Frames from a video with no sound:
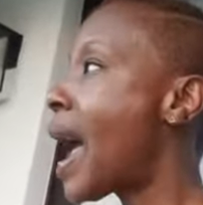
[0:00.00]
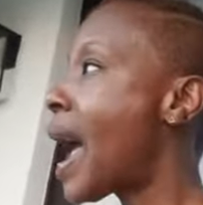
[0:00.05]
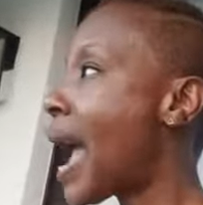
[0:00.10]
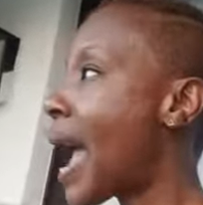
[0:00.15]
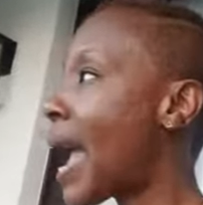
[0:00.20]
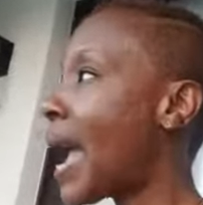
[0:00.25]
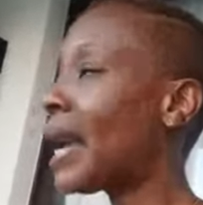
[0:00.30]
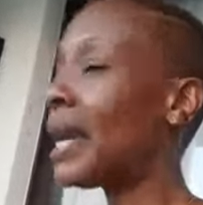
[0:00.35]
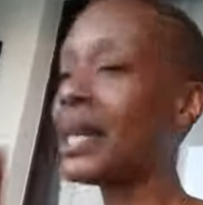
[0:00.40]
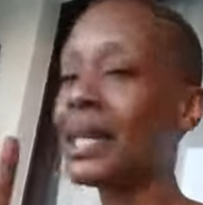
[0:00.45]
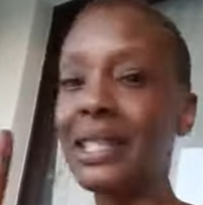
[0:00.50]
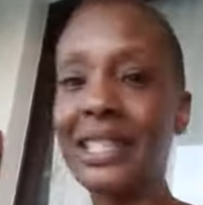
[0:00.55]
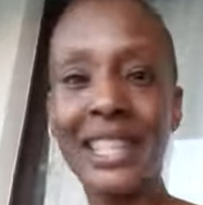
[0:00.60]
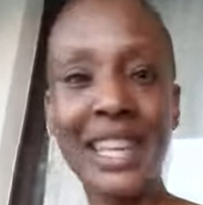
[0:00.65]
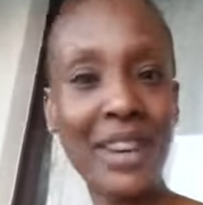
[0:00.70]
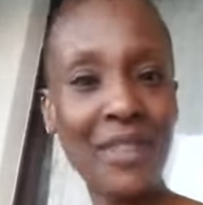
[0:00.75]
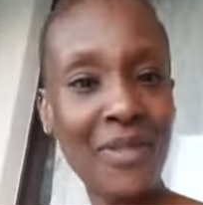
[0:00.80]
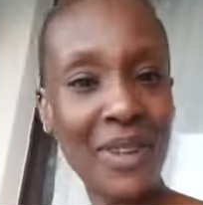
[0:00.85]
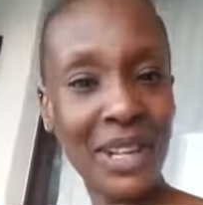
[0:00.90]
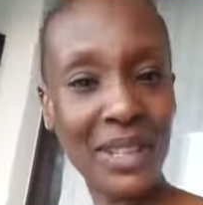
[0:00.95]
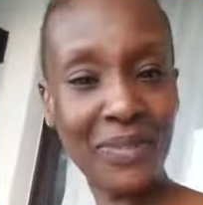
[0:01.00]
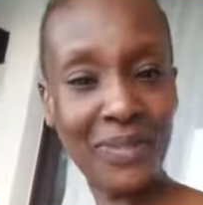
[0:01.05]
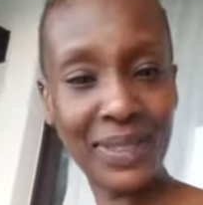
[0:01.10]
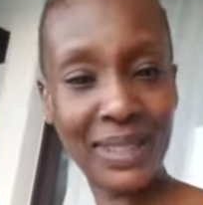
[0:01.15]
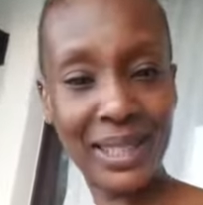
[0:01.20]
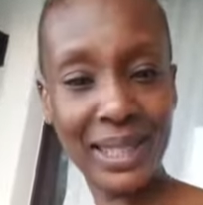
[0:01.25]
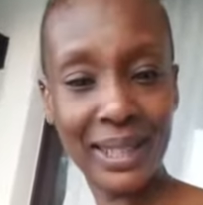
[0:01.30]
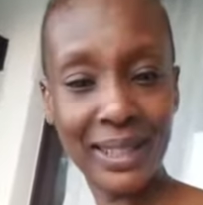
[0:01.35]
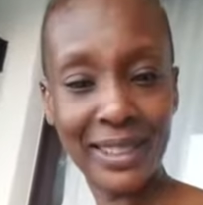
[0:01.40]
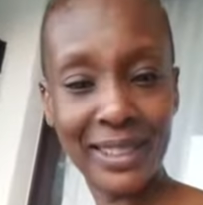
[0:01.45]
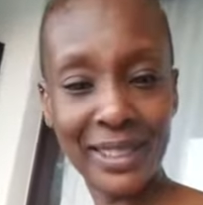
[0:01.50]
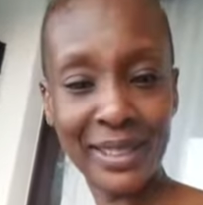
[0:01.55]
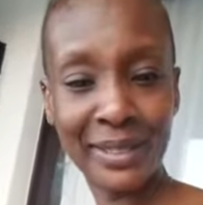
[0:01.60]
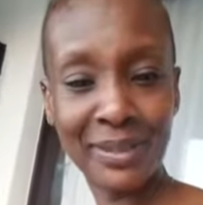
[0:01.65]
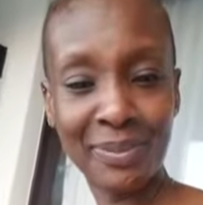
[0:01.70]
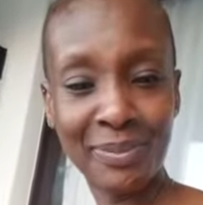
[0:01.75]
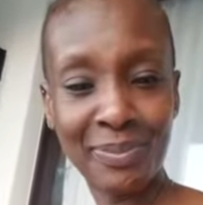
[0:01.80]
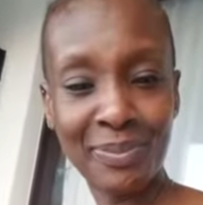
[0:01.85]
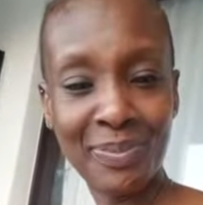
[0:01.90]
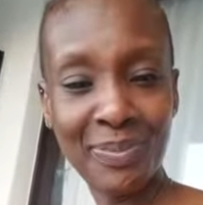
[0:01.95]
and get ready for dinner.
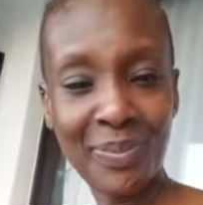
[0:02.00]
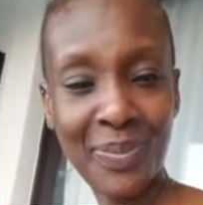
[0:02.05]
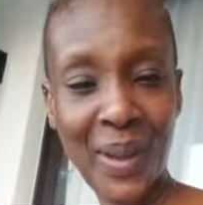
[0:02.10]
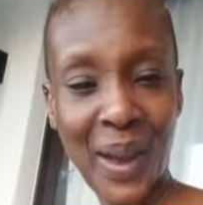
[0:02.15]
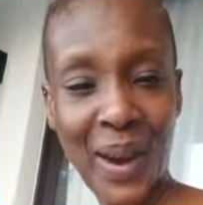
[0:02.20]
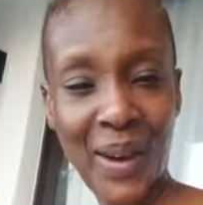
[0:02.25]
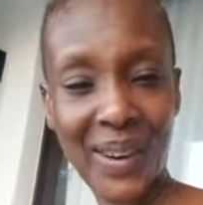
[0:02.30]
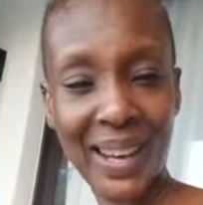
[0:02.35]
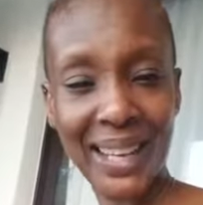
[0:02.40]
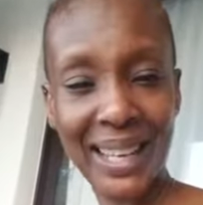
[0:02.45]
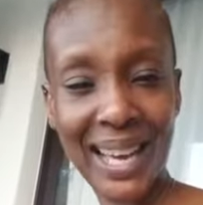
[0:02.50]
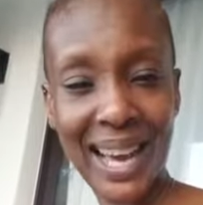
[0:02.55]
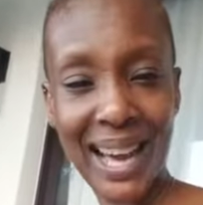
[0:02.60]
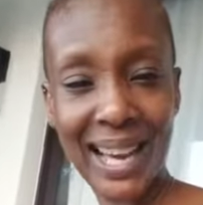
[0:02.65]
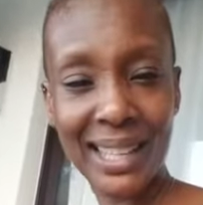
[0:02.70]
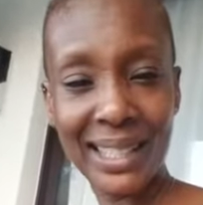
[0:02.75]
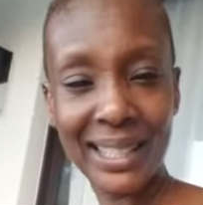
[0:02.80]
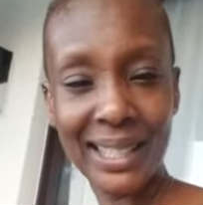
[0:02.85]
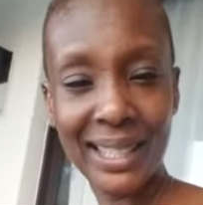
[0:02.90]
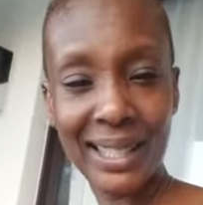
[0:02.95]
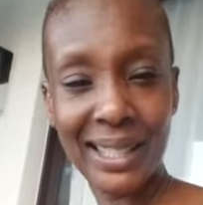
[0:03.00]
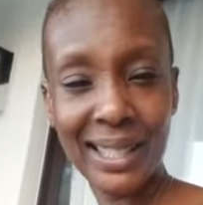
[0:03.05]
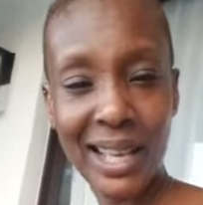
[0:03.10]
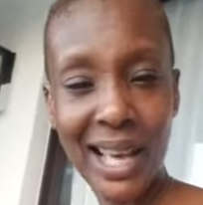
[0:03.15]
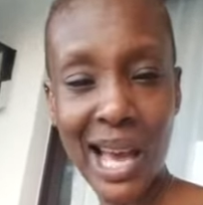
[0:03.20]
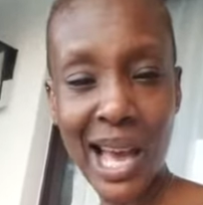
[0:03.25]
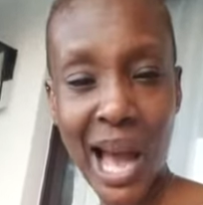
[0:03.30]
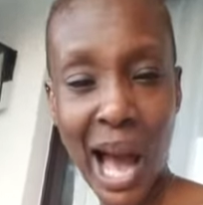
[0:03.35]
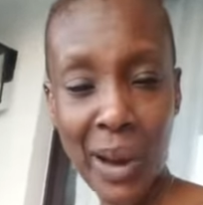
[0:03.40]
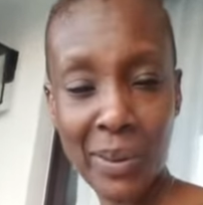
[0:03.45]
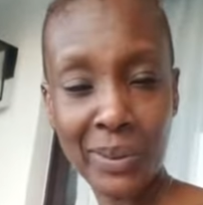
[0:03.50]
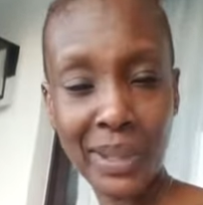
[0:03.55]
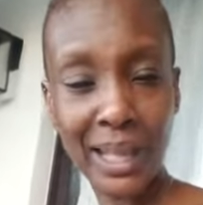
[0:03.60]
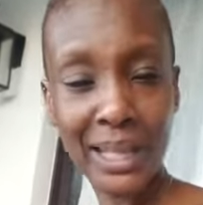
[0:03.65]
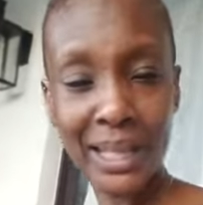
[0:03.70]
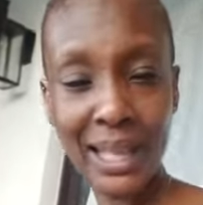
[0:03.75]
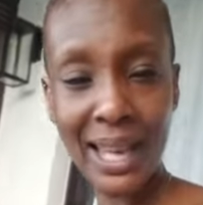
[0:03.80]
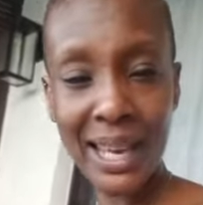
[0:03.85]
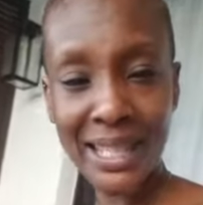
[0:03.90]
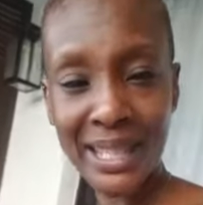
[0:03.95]
All right, guys. I would
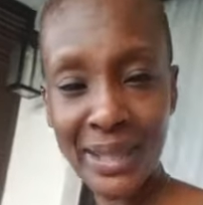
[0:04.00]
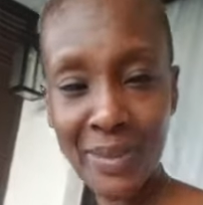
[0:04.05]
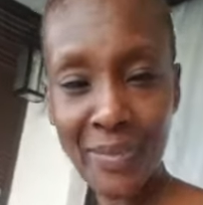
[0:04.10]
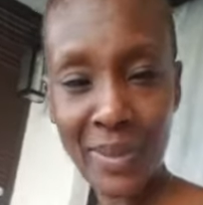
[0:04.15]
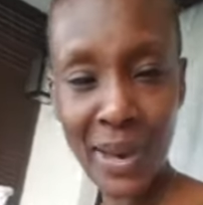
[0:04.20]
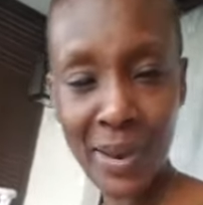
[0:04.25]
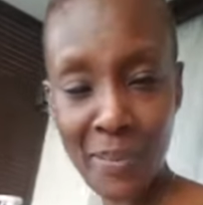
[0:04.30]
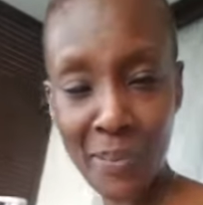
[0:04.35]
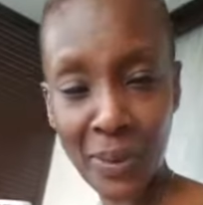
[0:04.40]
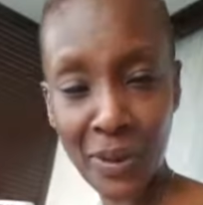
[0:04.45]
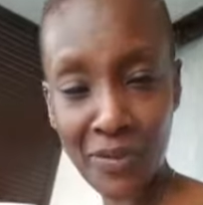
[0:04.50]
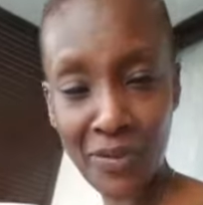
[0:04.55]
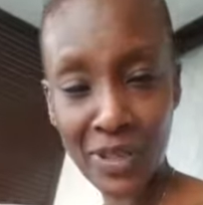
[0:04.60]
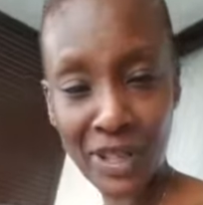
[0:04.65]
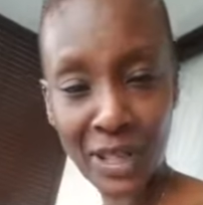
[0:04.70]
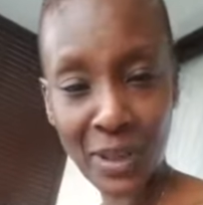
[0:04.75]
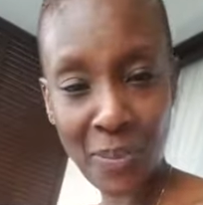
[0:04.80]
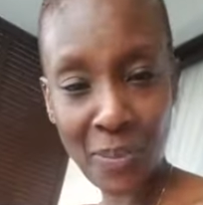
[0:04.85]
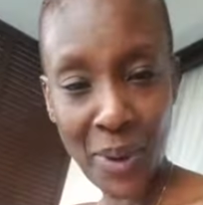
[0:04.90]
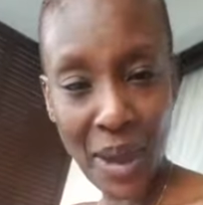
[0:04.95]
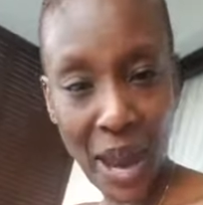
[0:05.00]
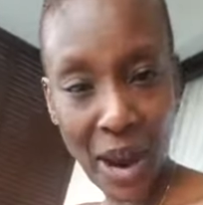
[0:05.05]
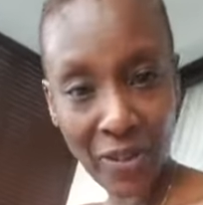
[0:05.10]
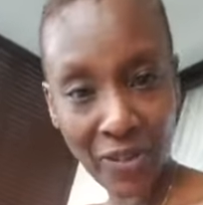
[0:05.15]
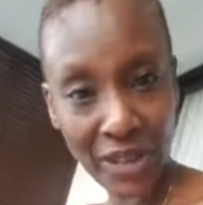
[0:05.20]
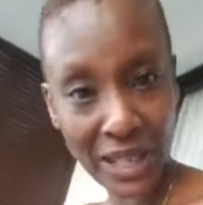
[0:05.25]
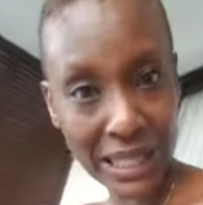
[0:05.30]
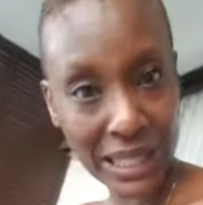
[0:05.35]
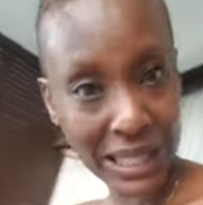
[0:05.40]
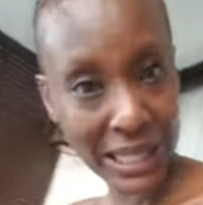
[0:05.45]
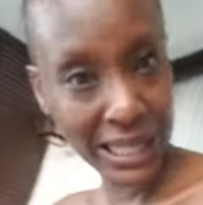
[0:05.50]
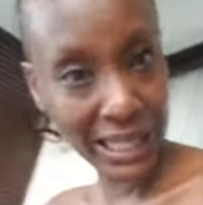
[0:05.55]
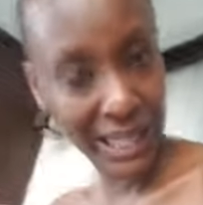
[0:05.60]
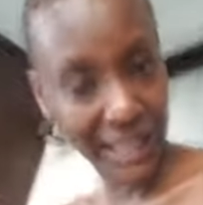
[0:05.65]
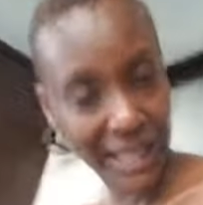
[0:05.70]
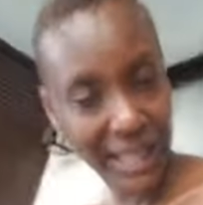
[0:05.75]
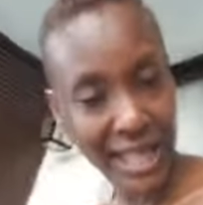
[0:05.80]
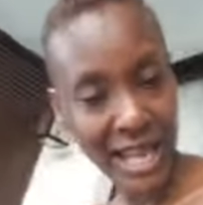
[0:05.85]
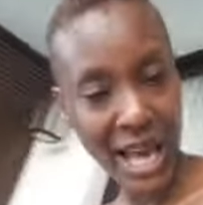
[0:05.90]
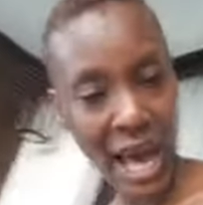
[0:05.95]
like to hear some input for some parents.
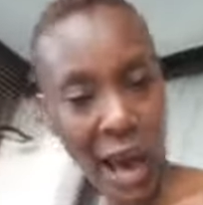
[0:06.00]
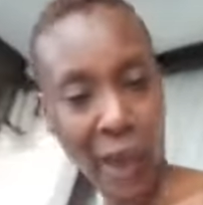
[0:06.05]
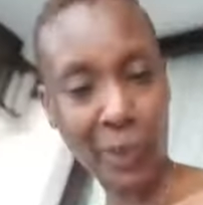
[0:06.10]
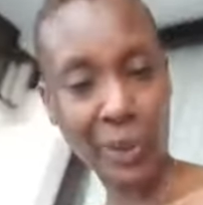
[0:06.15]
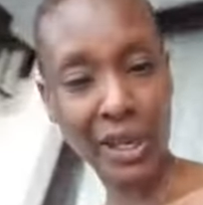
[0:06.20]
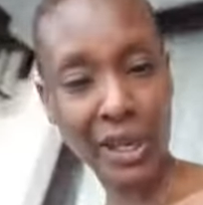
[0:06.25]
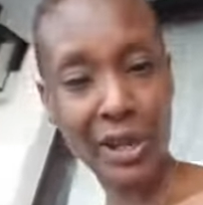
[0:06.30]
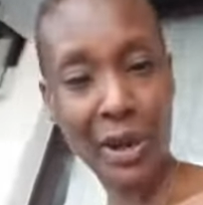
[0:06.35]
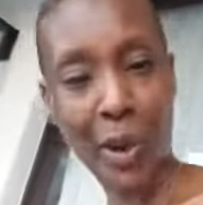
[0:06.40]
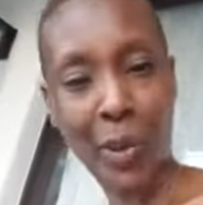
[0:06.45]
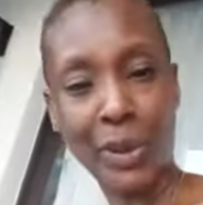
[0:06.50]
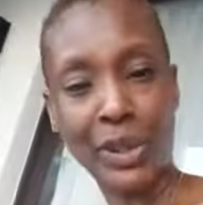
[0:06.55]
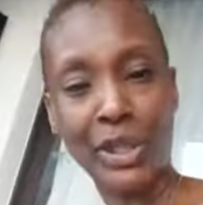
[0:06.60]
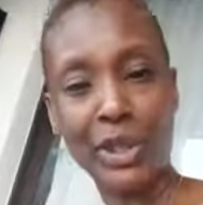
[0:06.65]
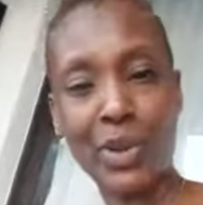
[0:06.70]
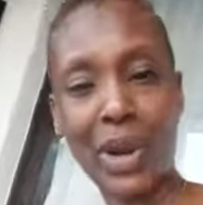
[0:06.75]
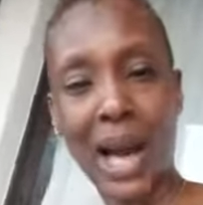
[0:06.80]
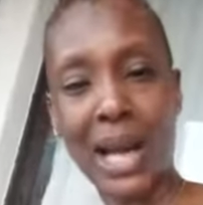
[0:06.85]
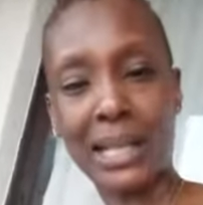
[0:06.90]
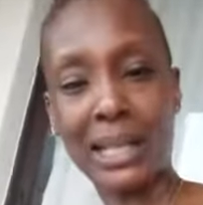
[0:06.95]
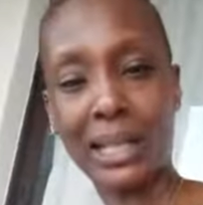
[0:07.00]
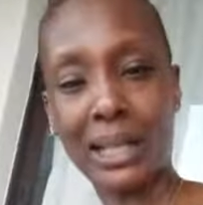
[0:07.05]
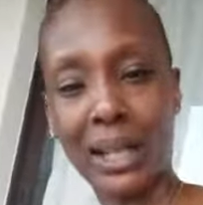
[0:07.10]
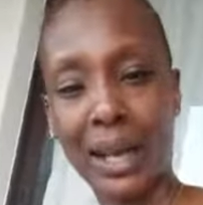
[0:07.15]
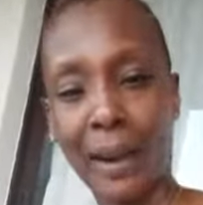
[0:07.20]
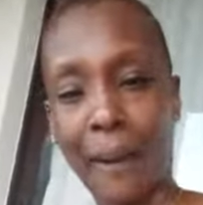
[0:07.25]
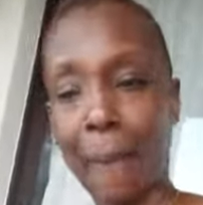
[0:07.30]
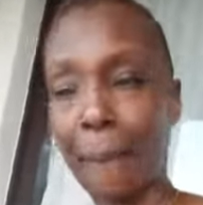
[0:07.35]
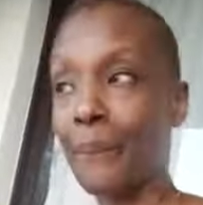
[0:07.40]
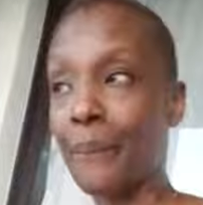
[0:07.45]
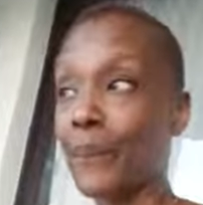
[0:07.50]
I want to know what you guys think.